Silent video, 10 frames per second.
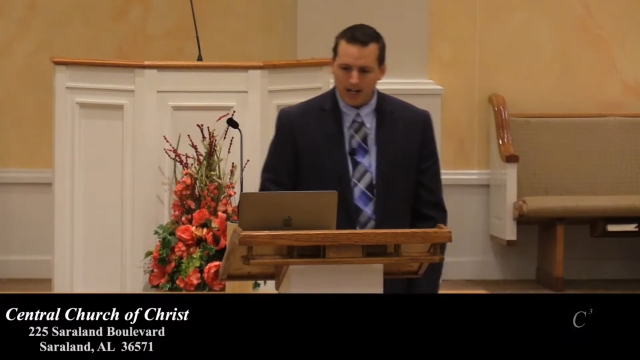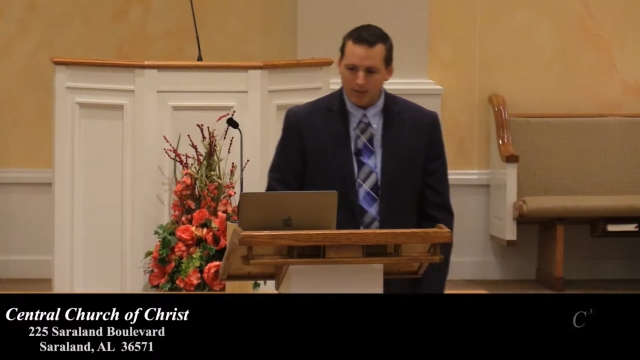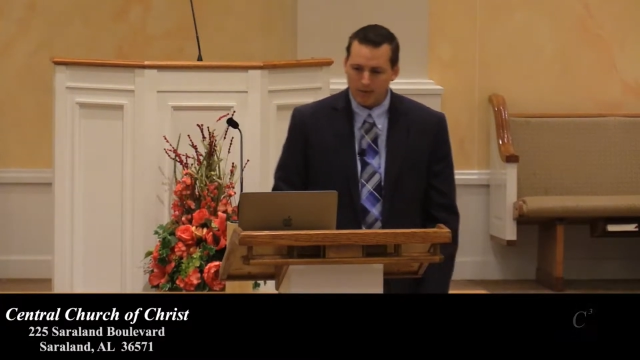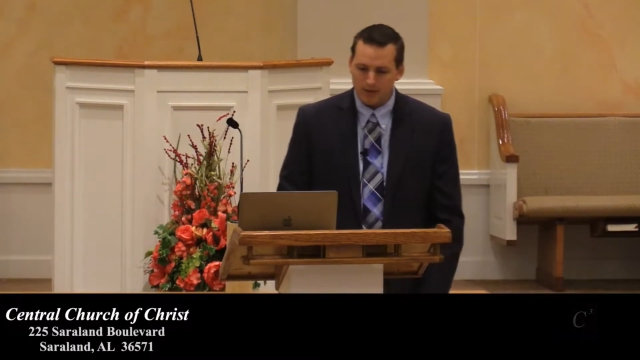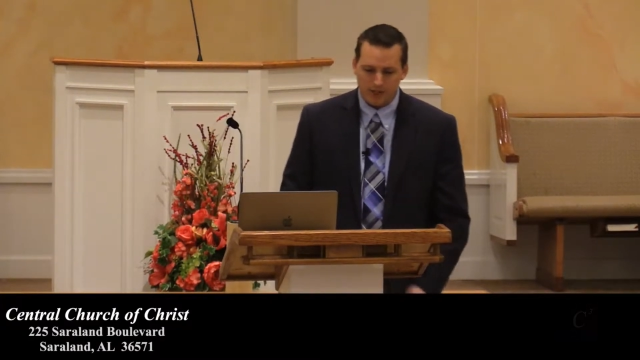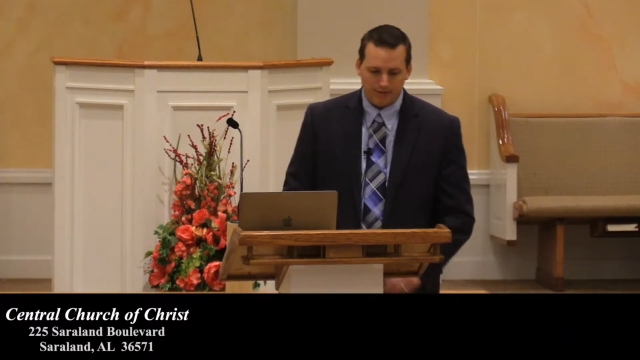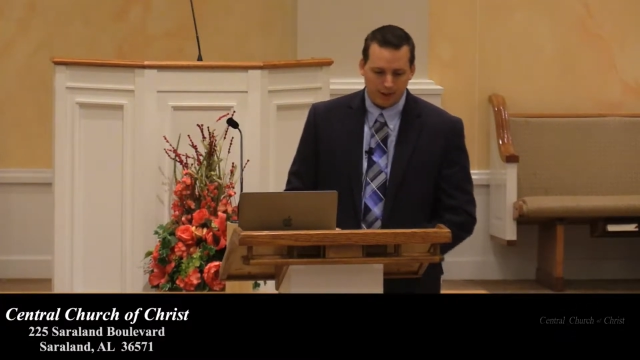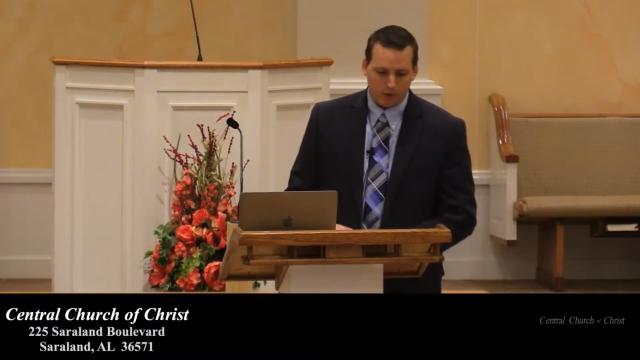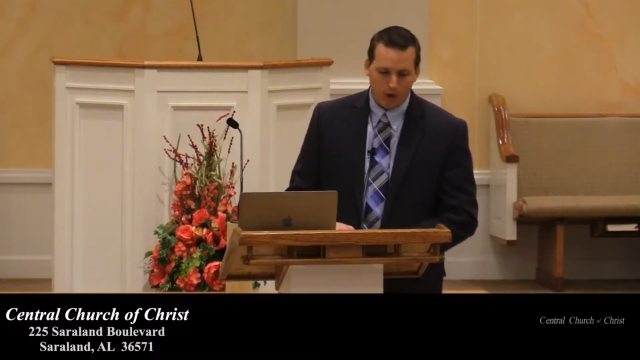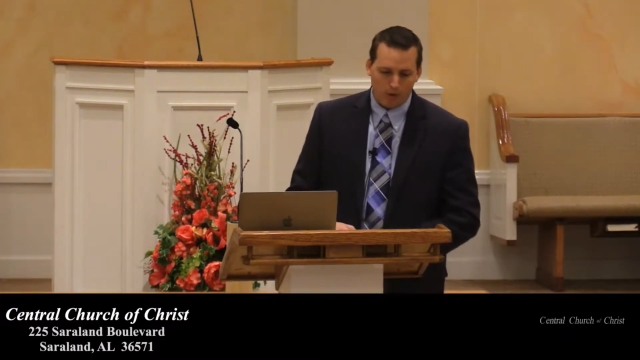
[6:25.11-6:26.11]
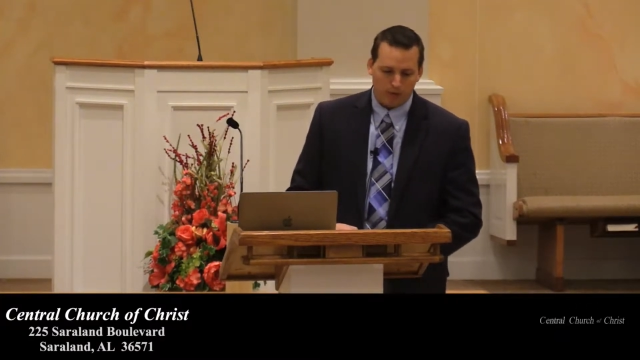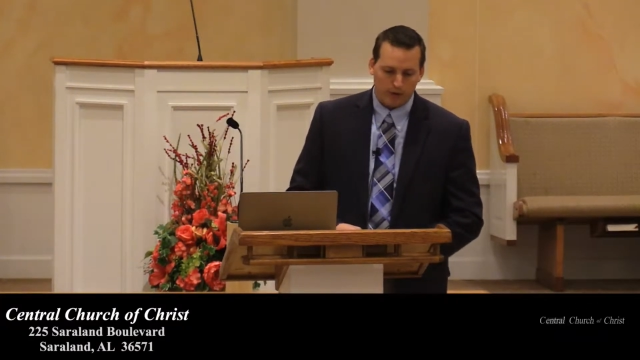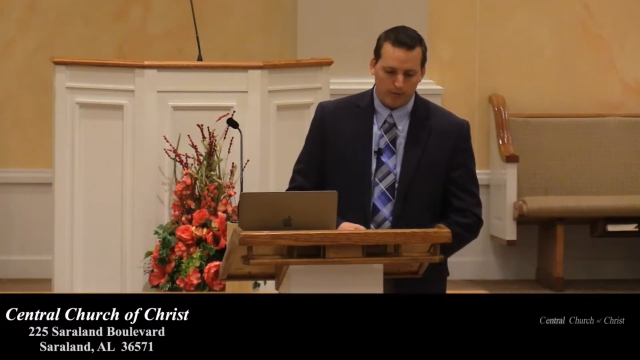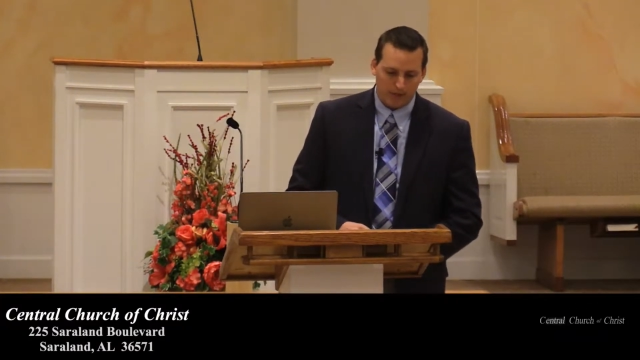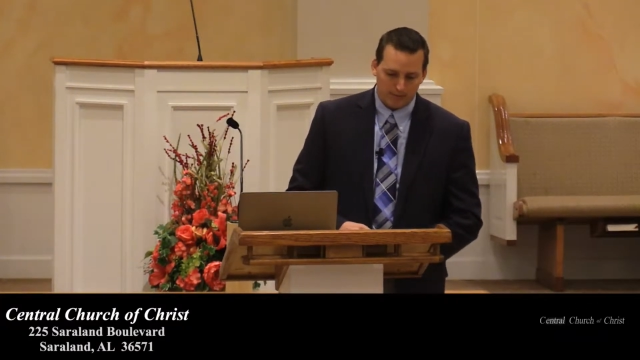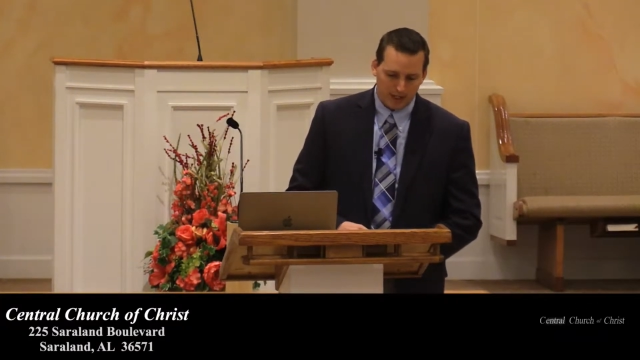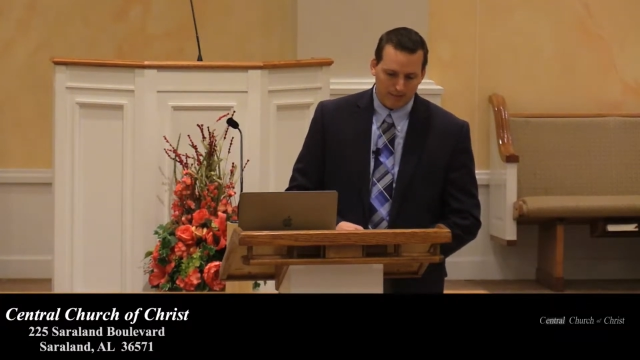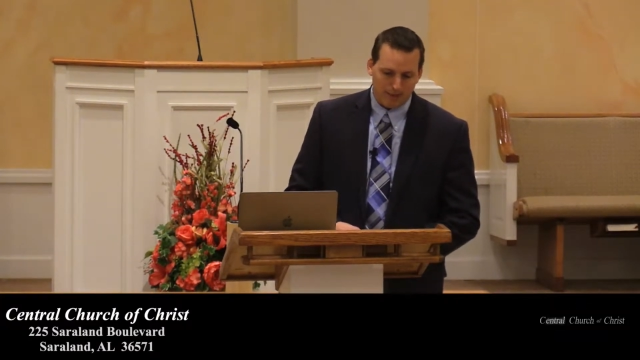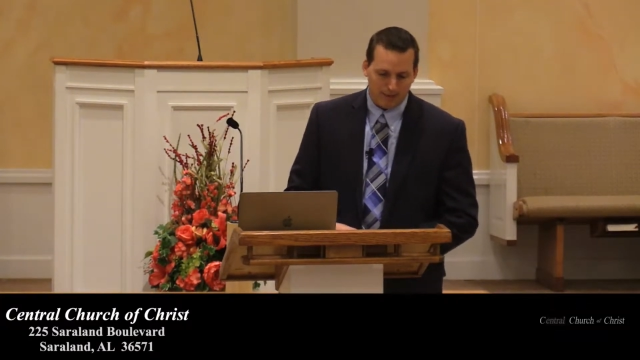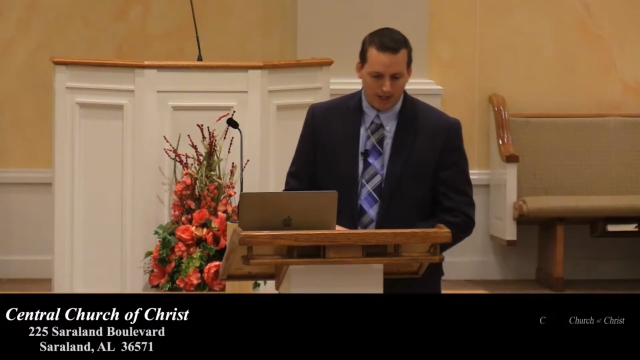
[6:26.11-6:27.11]
We received a quote from
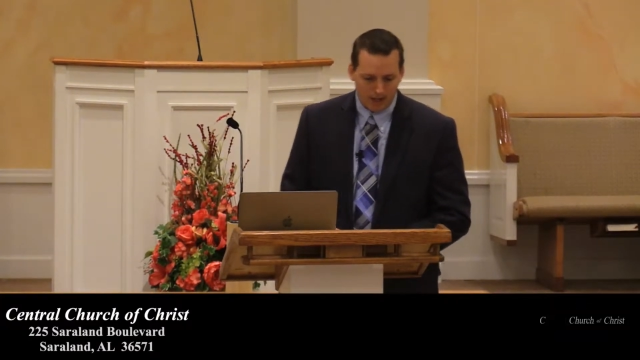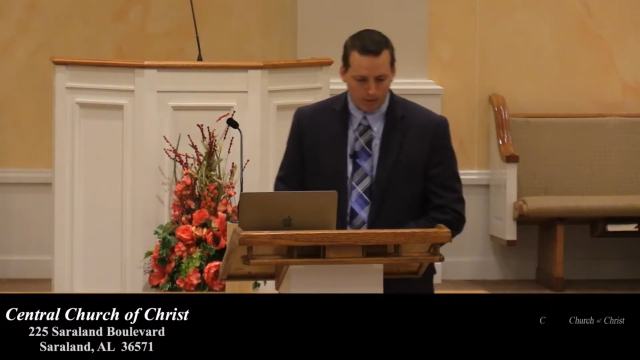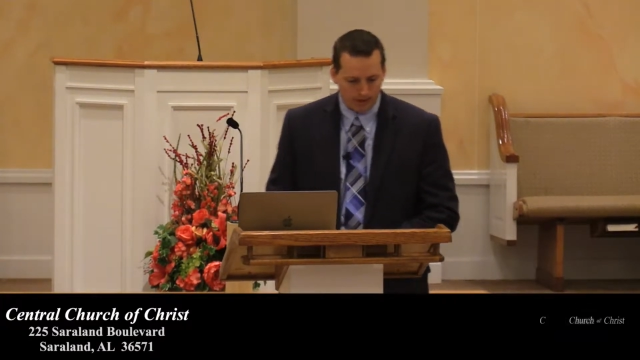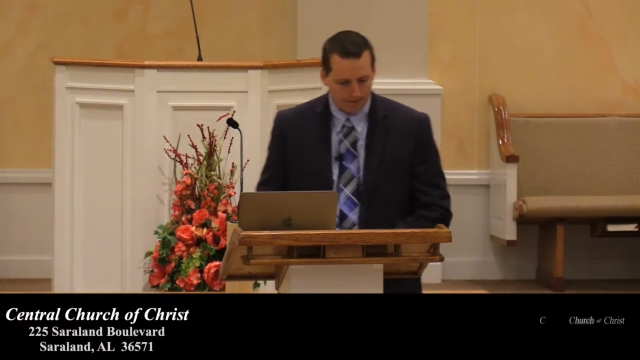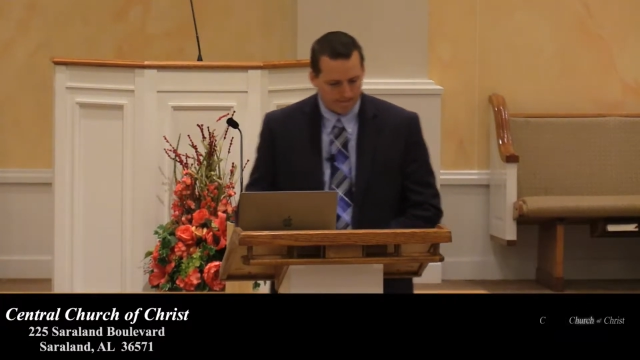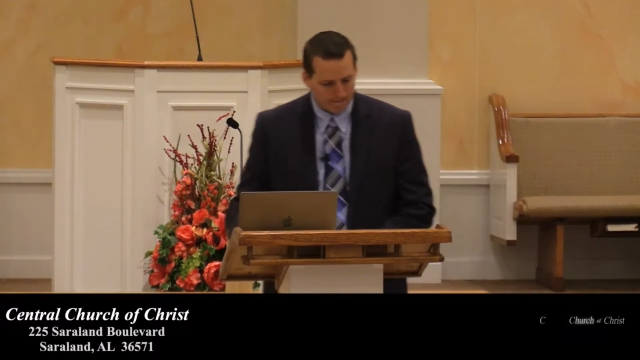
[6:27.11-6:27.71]
Mzimba, Malawi,